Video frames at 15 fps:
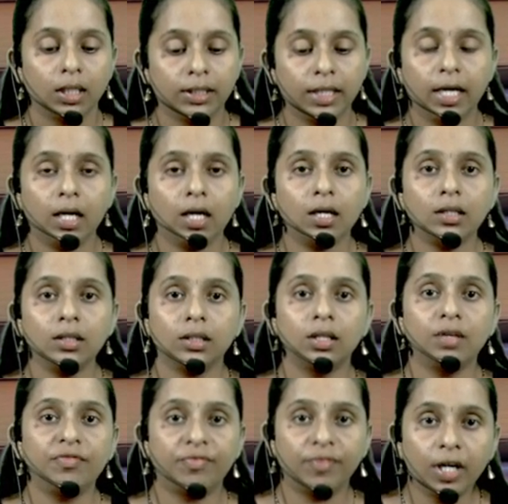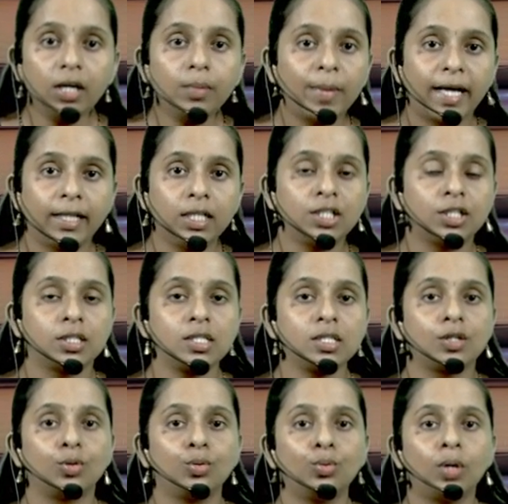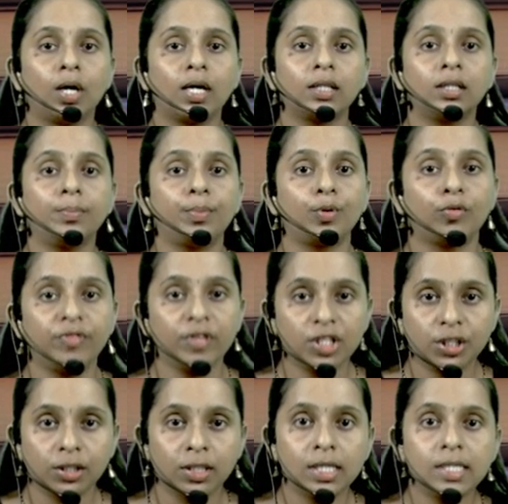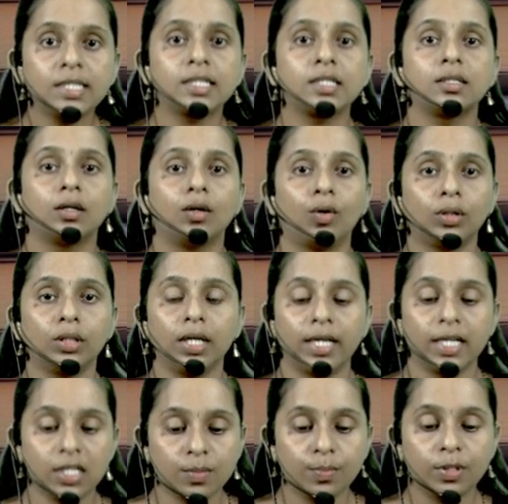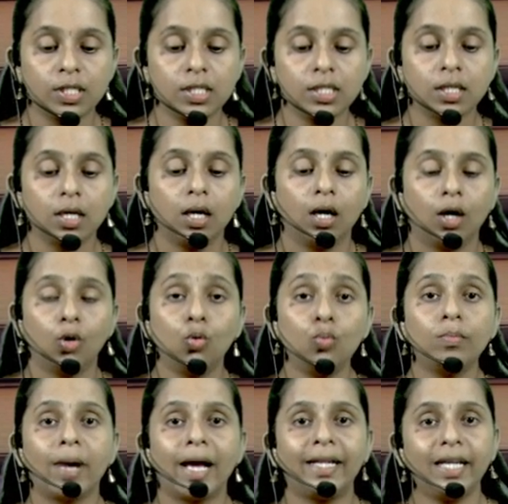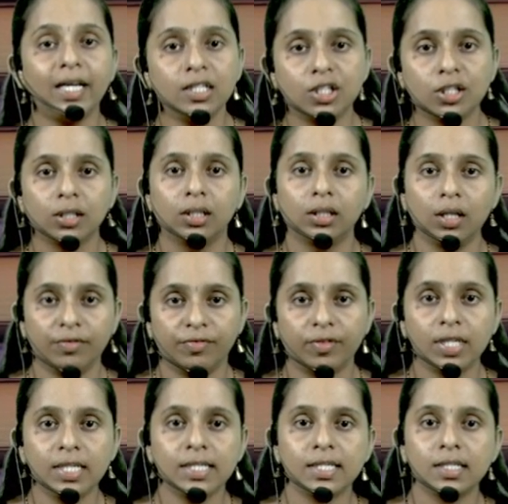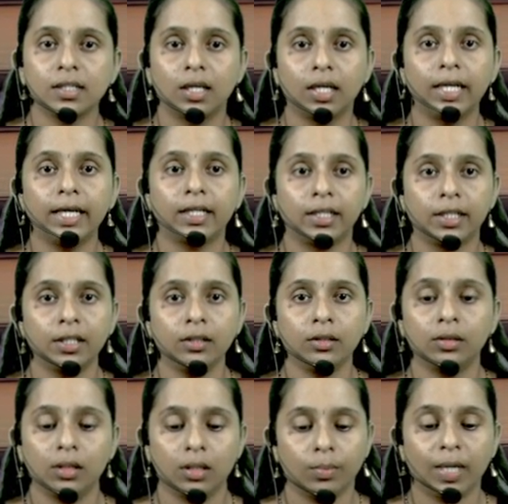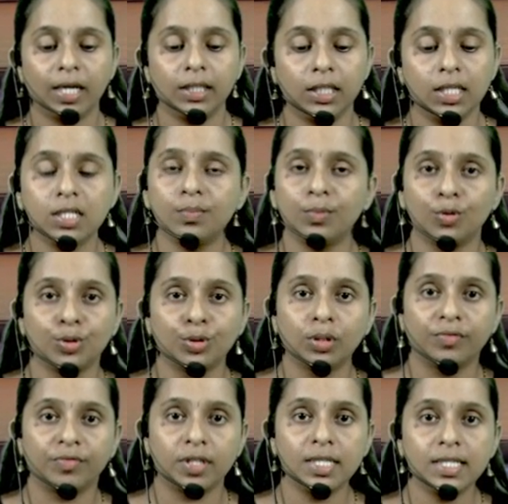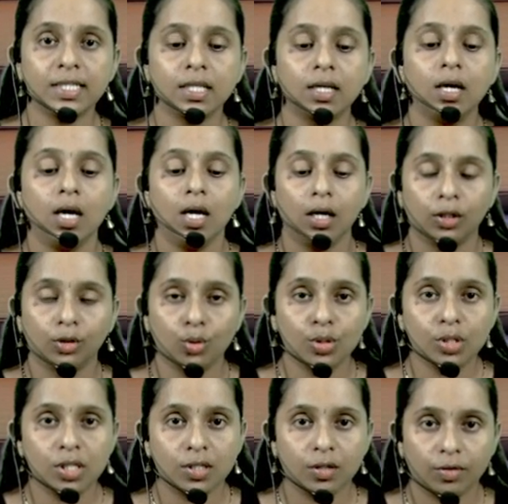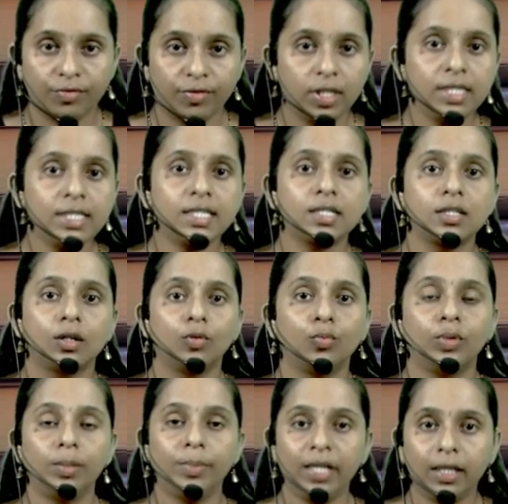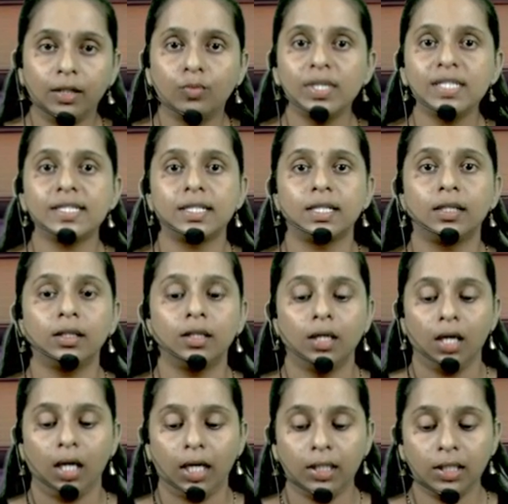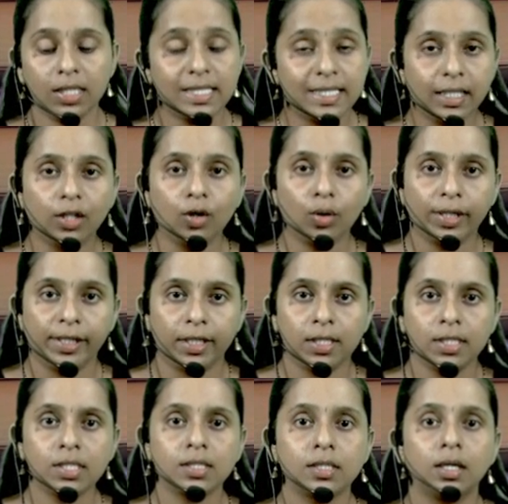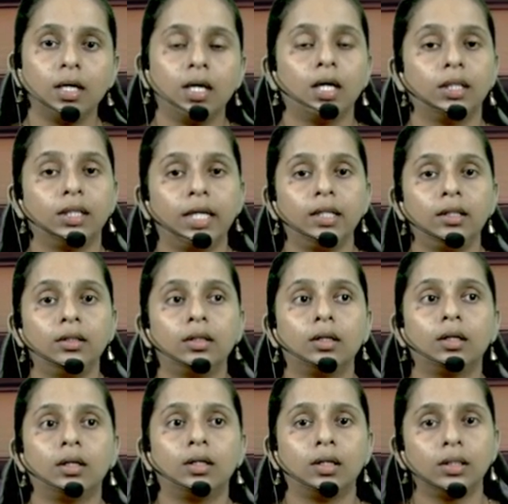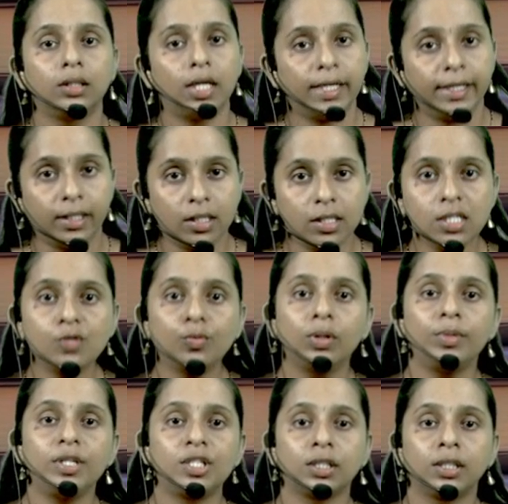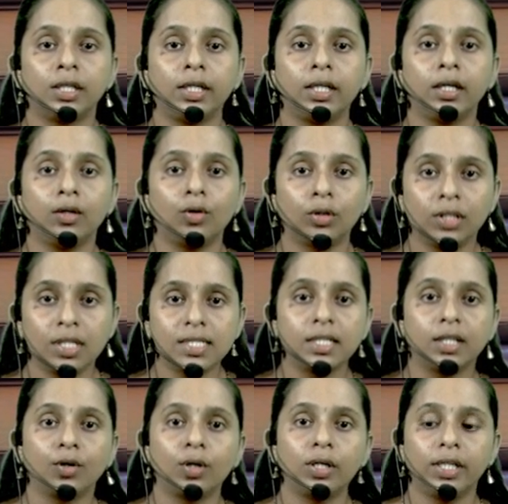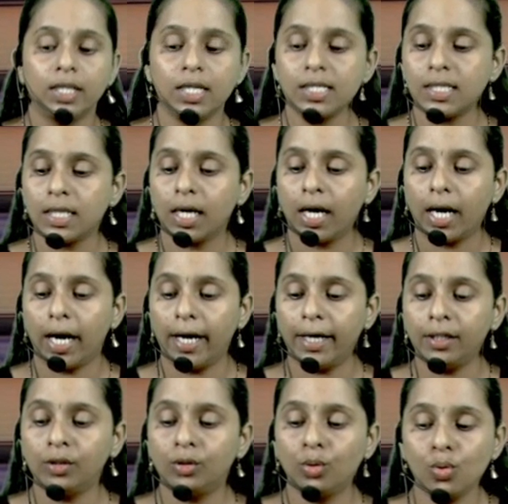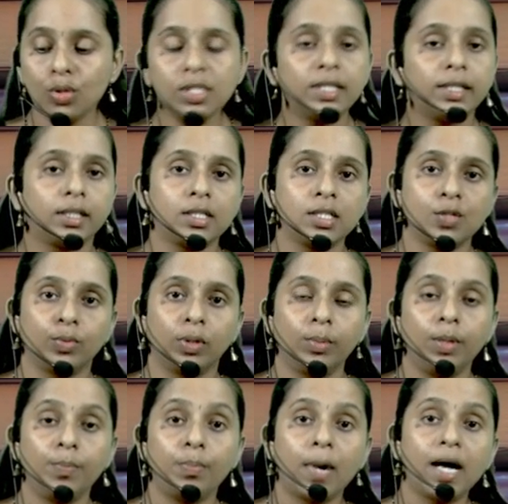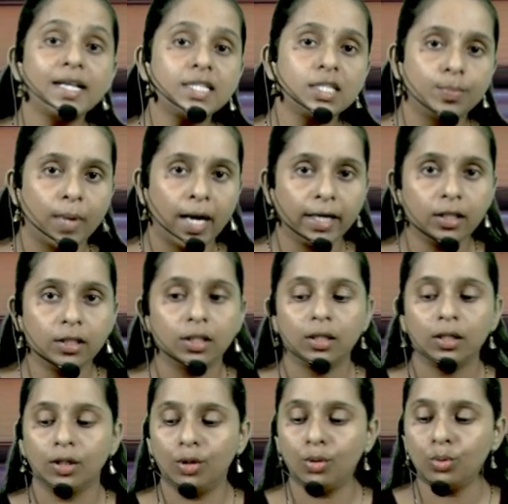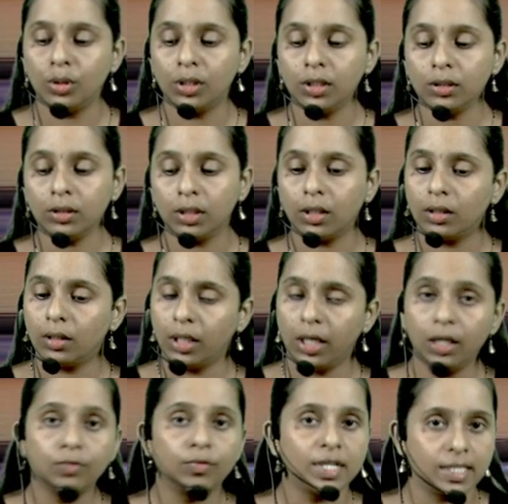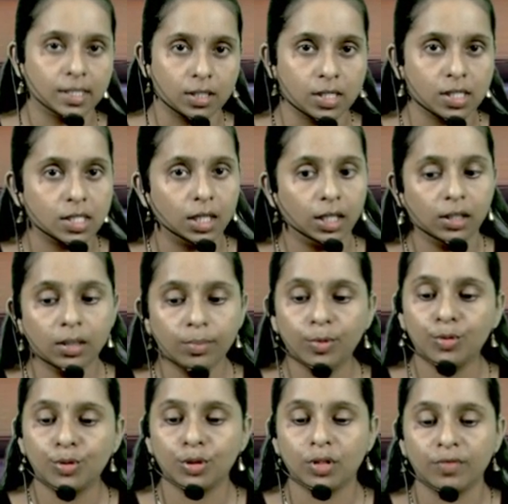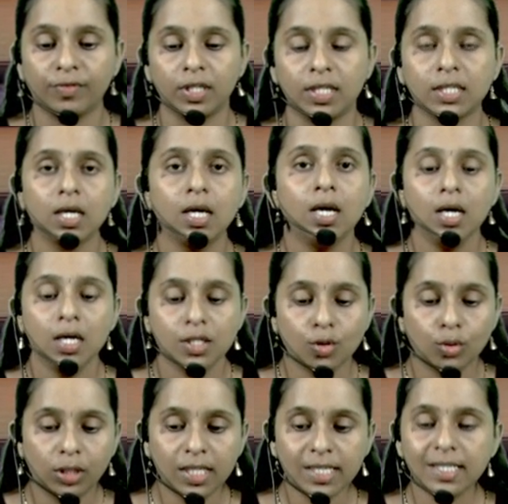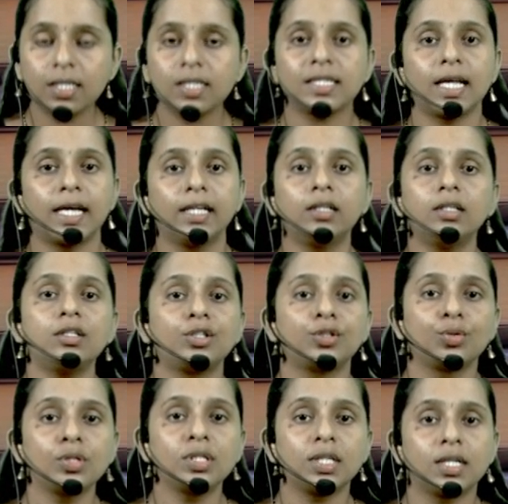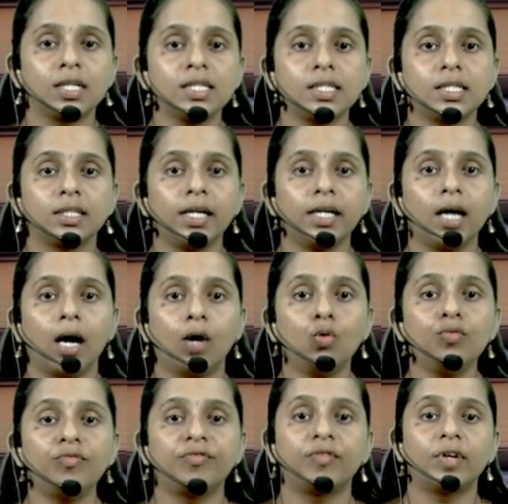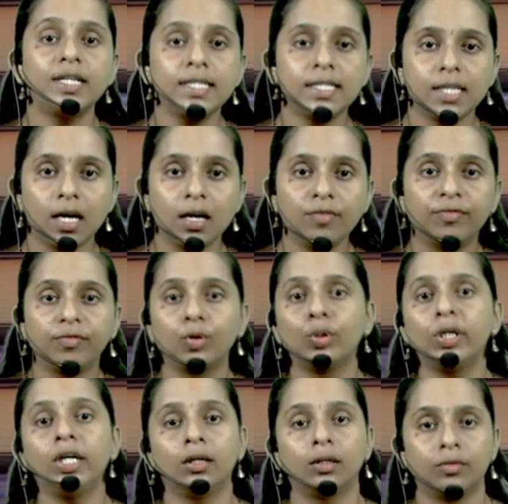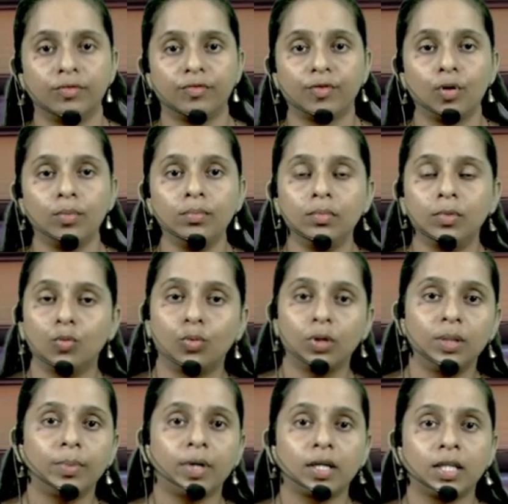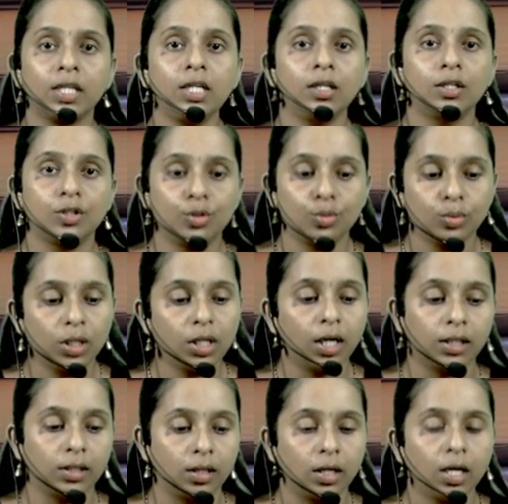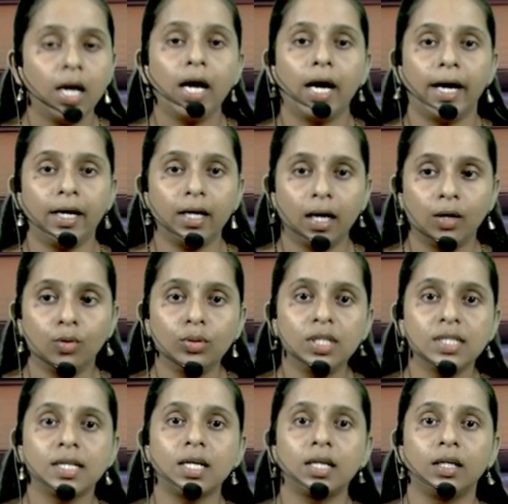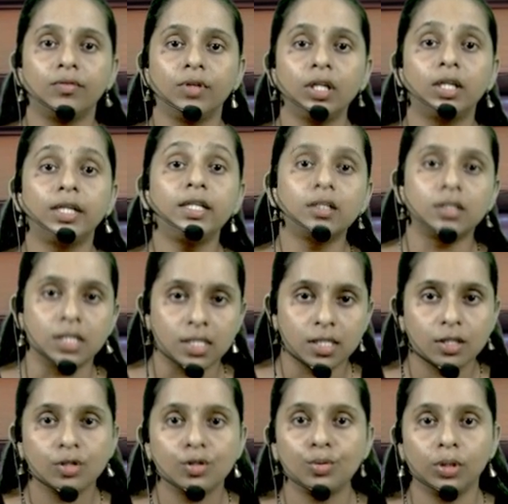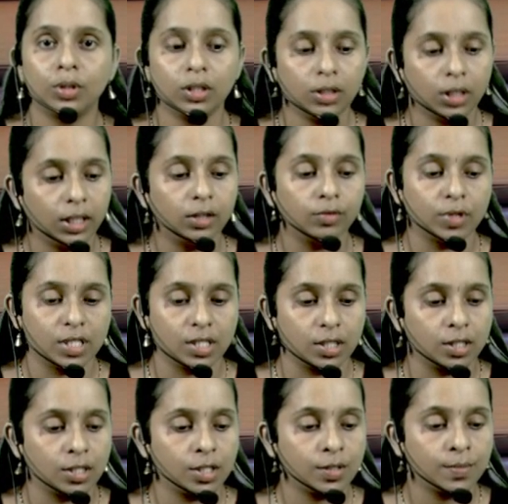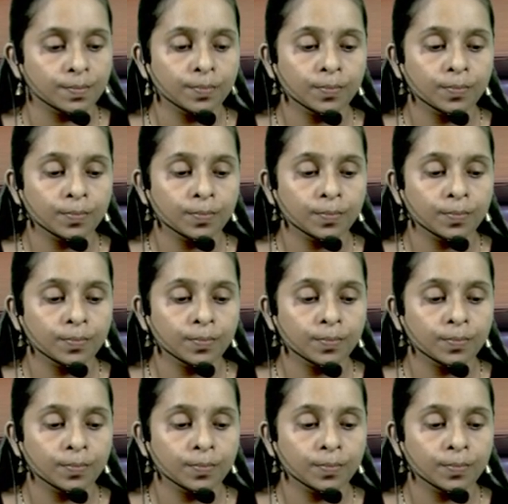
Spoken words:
There are the fund managers, who are the professionals or the experts who manage the funds collected by these mutual funds. Those funds will be invested in the securities, then the returns will be generated on the securities, and those returns will be passed back to the investors in the mutual funds. So this cycle shows us that how funds are flowing from one party to the other and how these are giving returns to the investors.